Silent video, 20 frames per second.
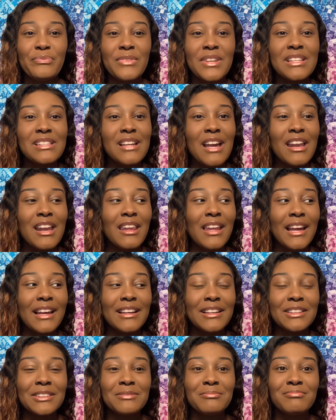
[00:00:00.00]
it's kind of like
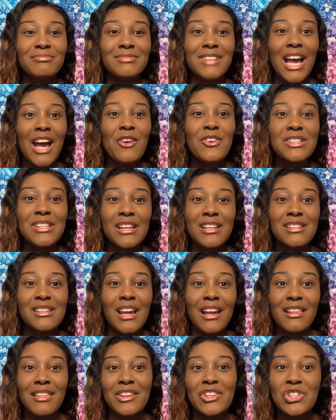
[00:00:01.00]
I would say it's
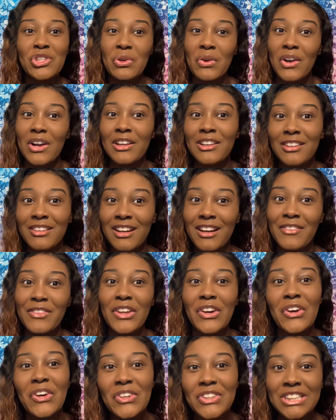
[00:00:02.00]
like the trailer of
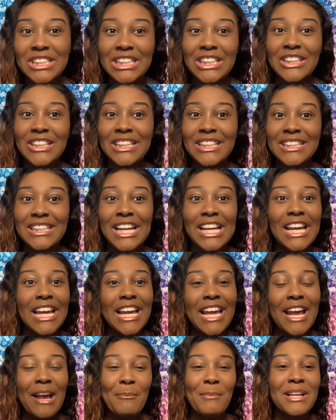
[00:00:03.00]
the whole series,
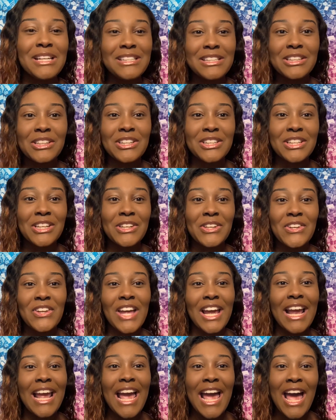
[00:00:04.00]
and I'm basically gonna tell you
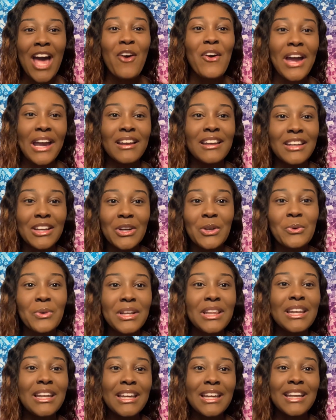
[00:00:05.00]
like how I dealt
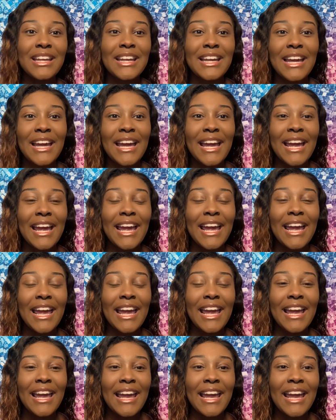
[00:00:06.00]
with it
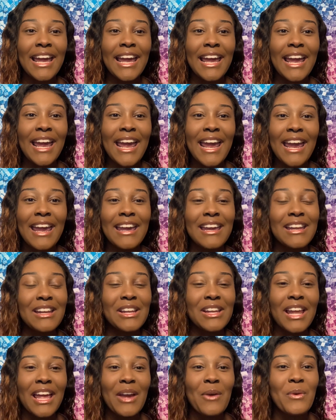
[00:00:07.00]
and
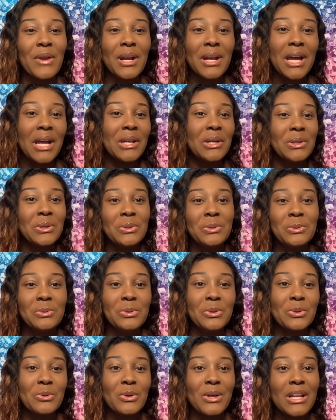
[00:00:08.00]
like what did I do
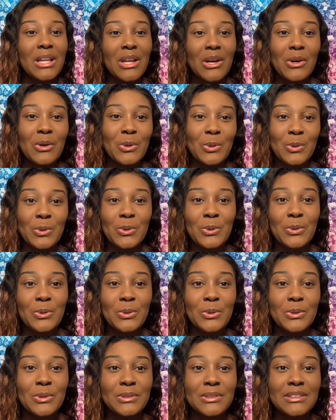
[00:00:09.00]
during the
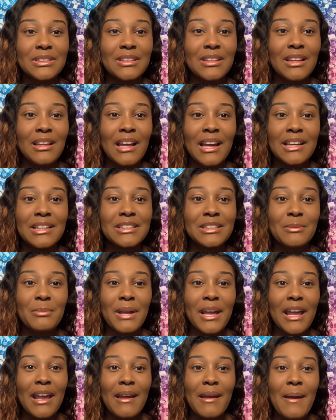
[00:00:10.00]
whole like
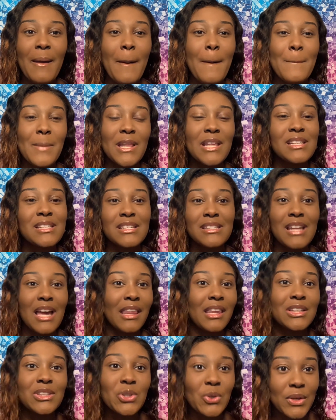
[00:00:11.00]
shebang. But this is not
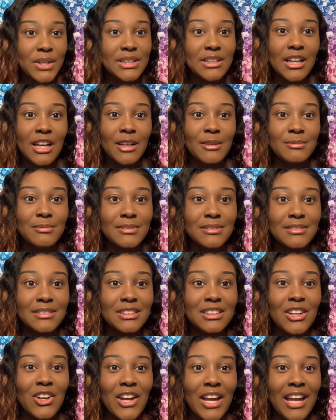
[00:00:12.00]
the story time,
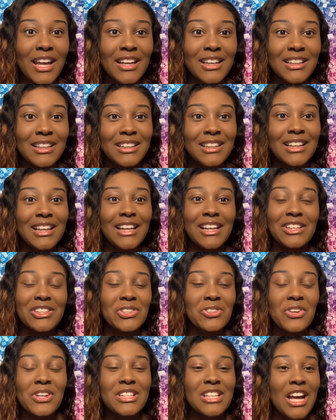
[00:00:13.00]
okay? The
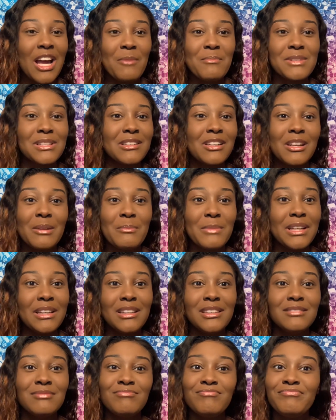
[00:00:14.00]
story time is gonna
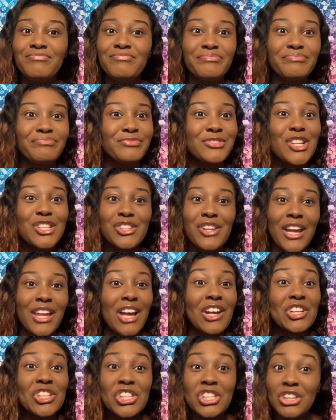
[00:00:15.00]
be just gonna
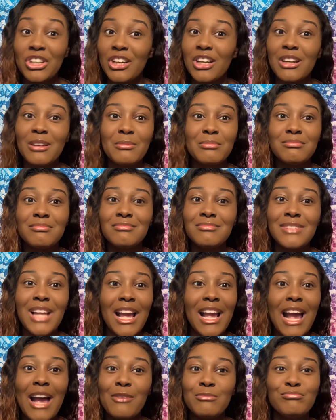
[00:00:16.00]
y'all shook.
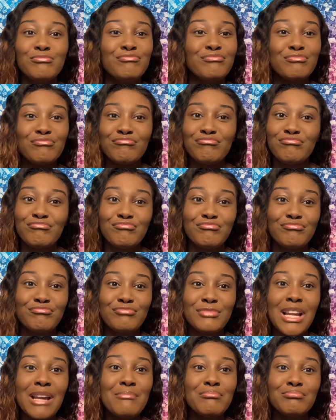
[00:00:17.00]
Like
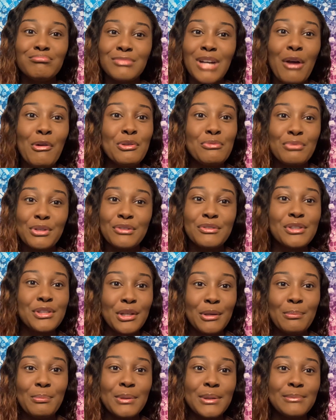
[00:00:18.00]
I was real
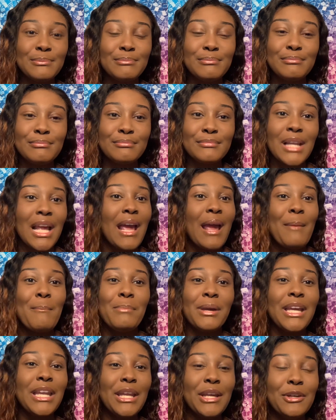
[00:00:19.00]
stupid.
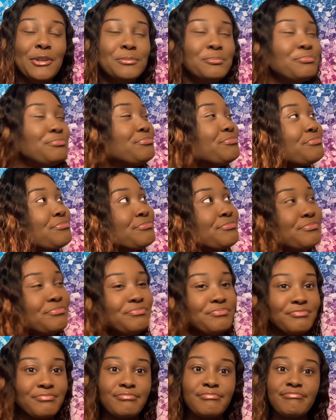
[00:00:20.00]
But anywho,
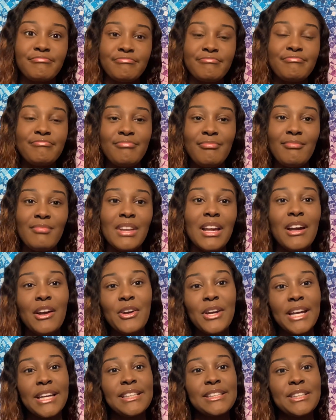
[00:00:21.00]

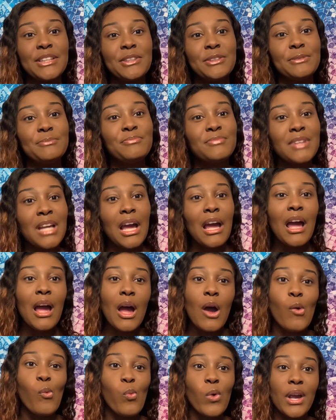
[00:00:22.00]
okay, so
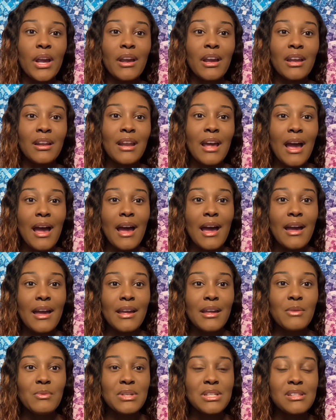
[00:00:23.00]
when I
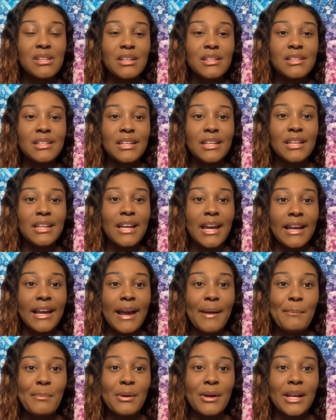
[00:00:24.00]
was 16 I
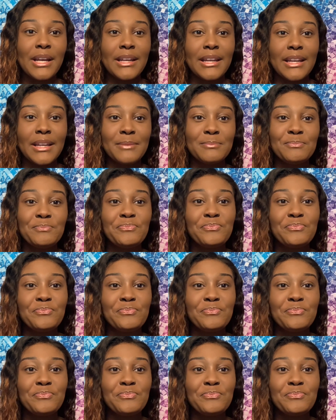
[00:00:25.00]
got pregnant,